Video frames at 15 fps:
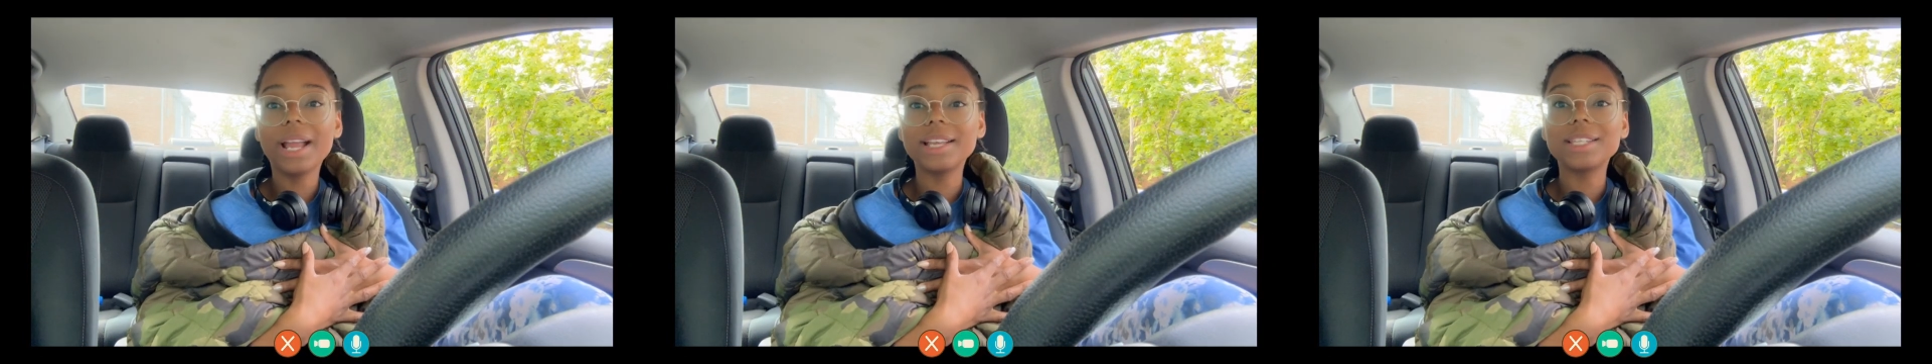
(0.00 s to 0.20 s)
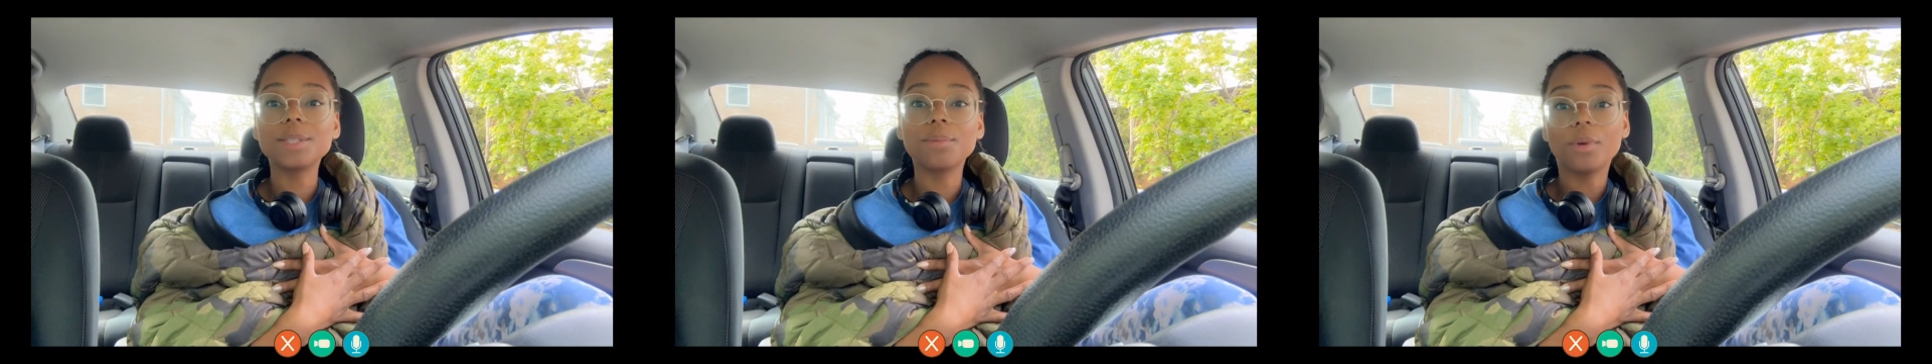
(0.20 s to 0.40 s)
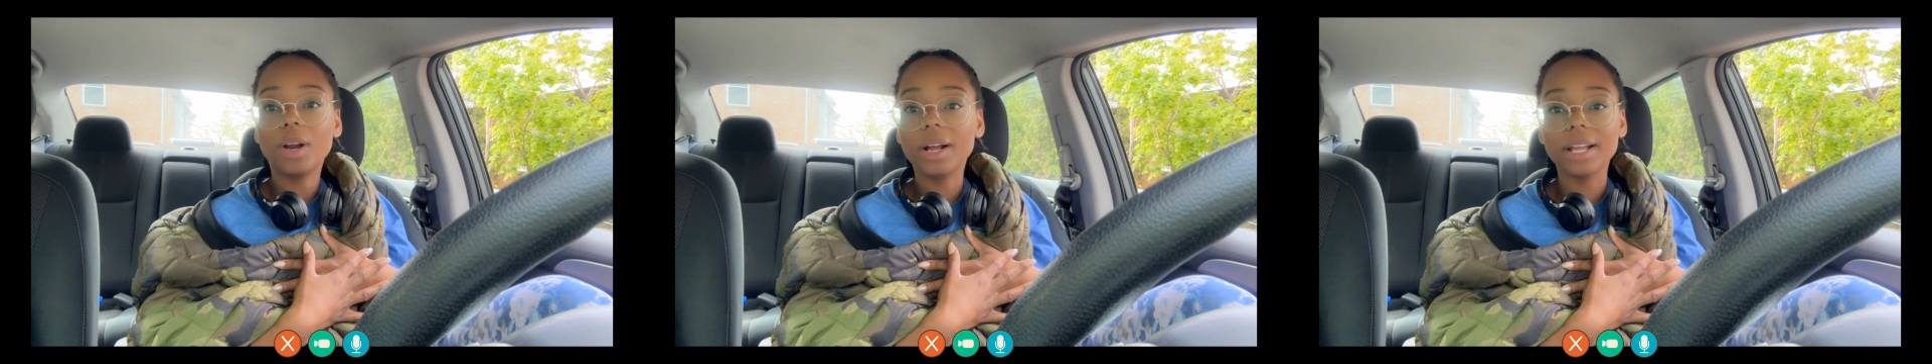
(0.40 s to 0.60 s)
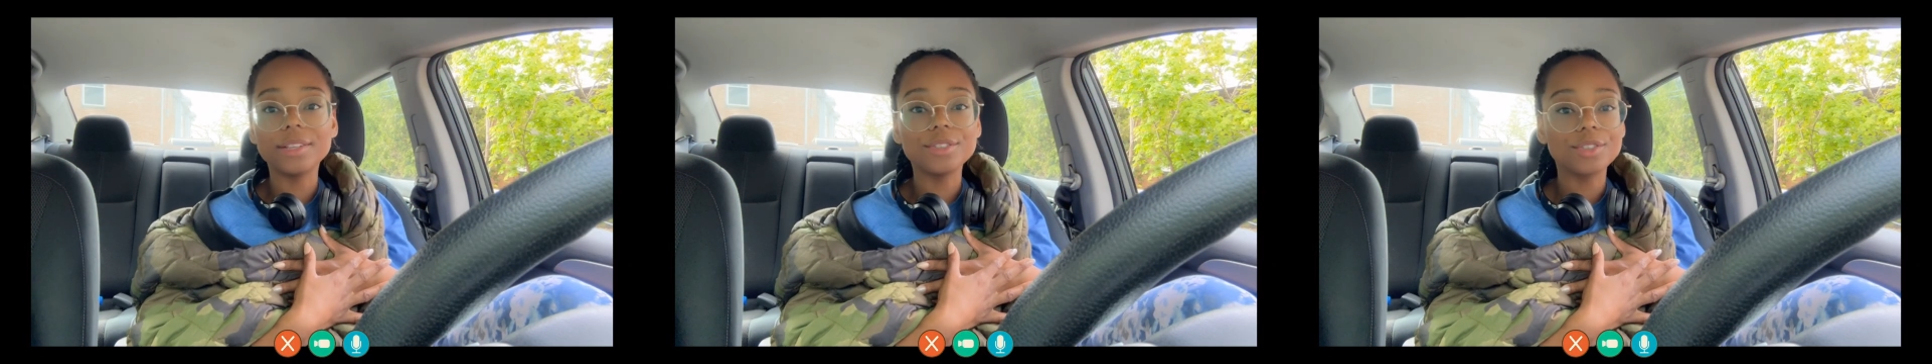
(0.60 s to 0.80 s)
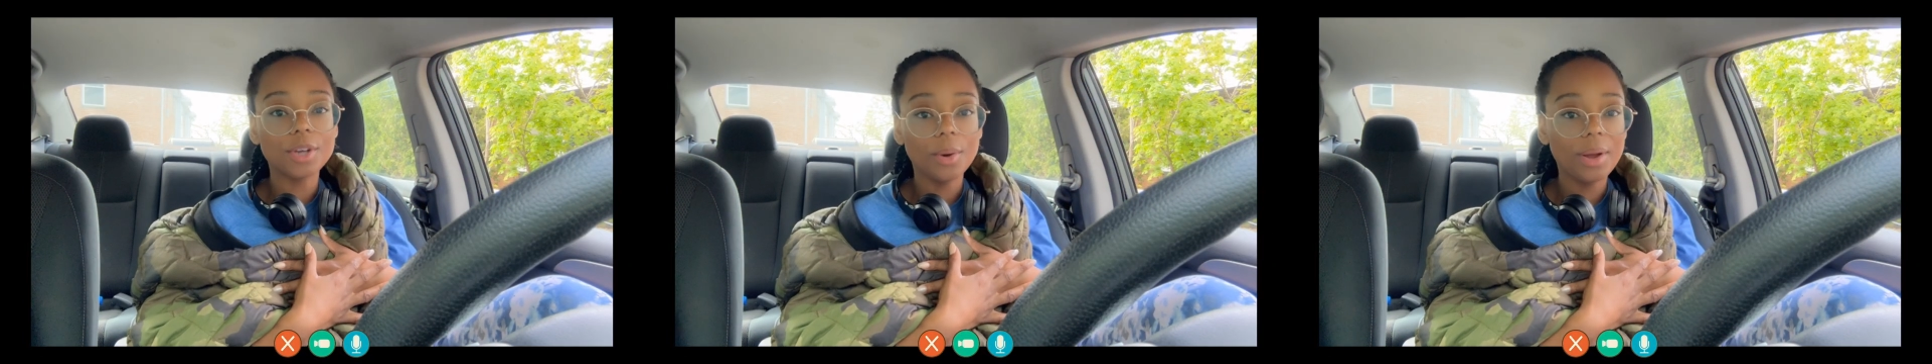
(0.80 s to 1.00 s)
has sprung, and
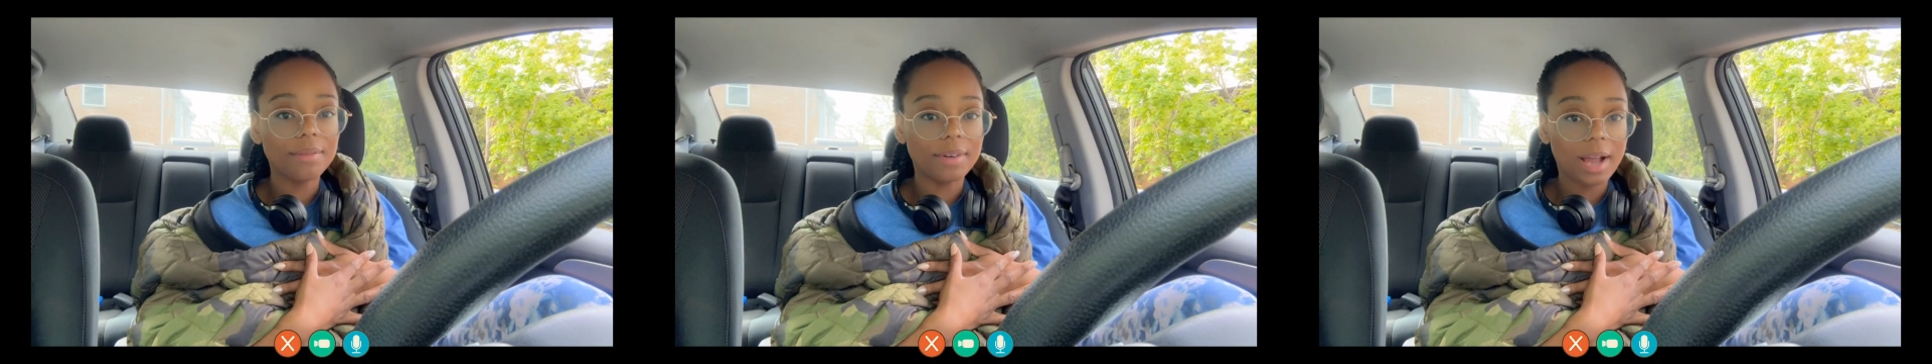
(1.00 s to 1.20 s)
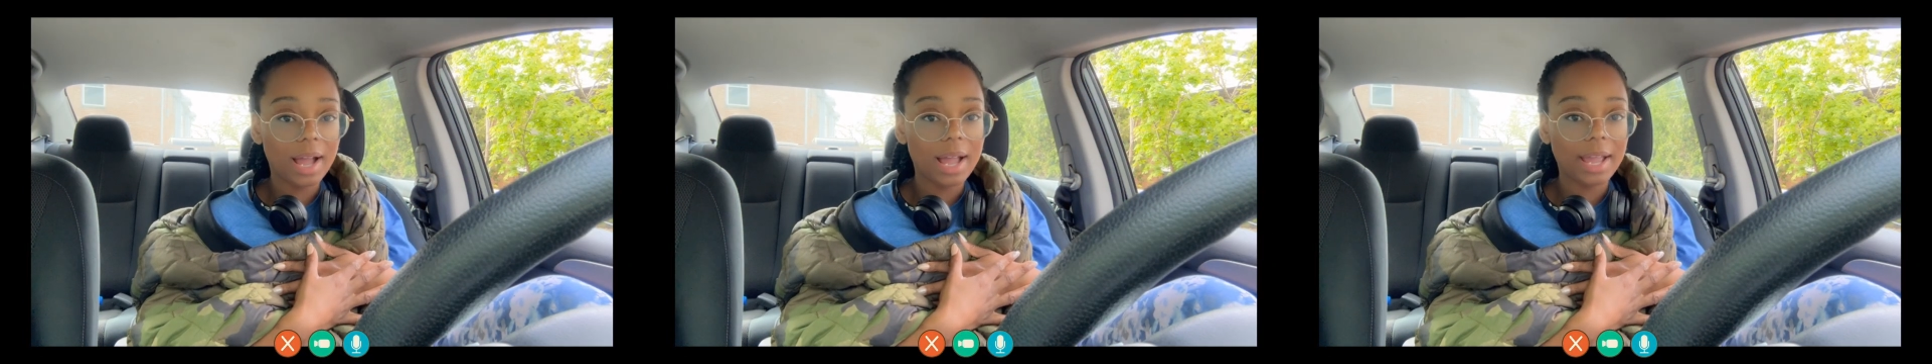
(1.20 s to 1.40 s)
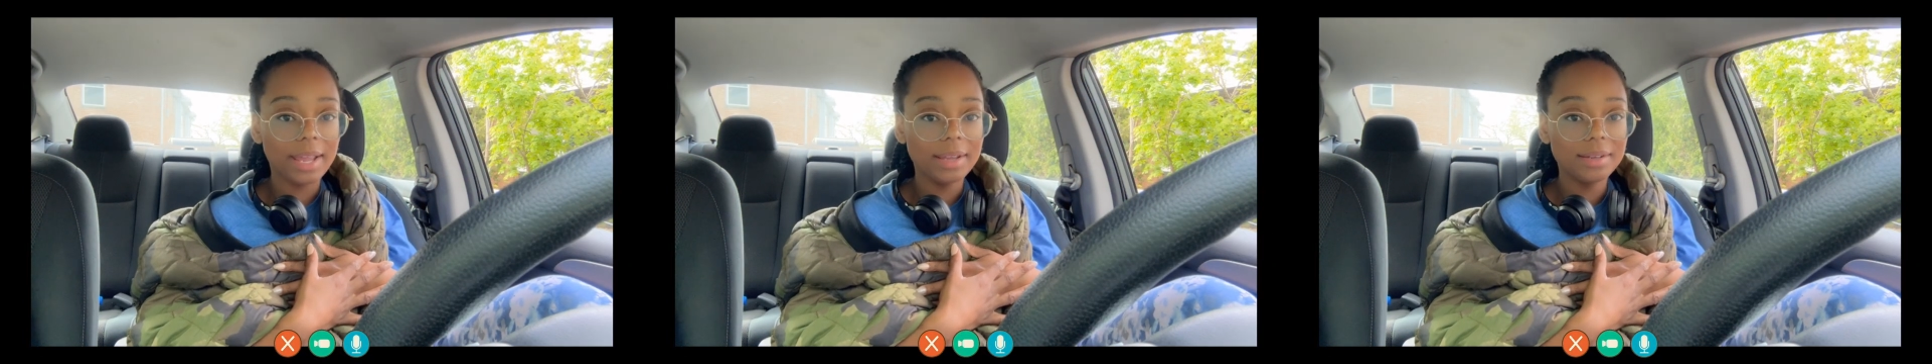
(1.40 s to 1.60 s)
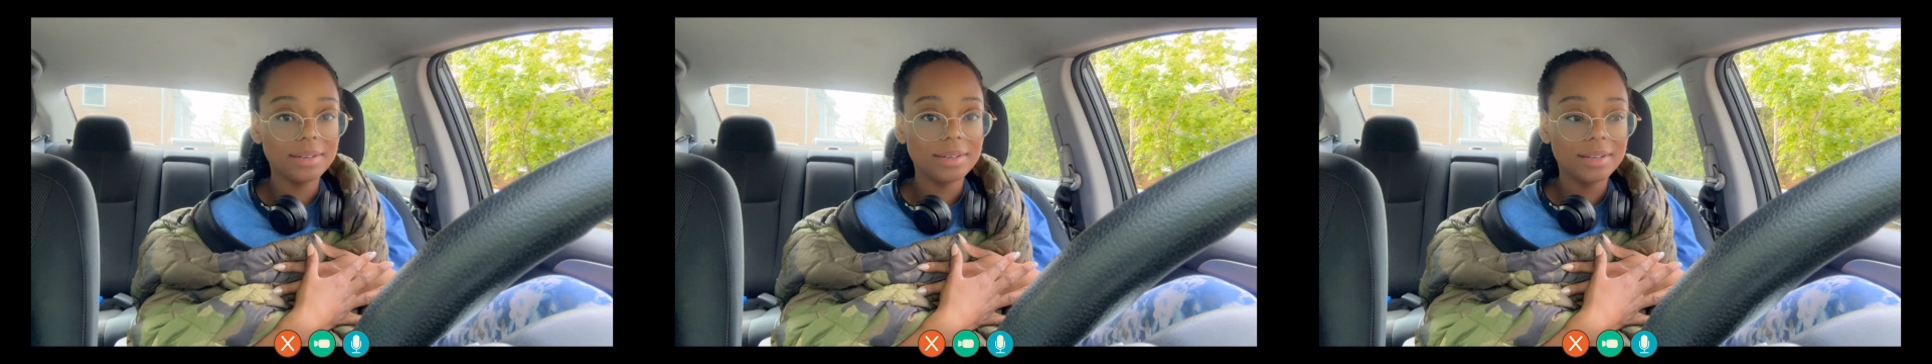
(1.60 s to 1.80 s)
so have I.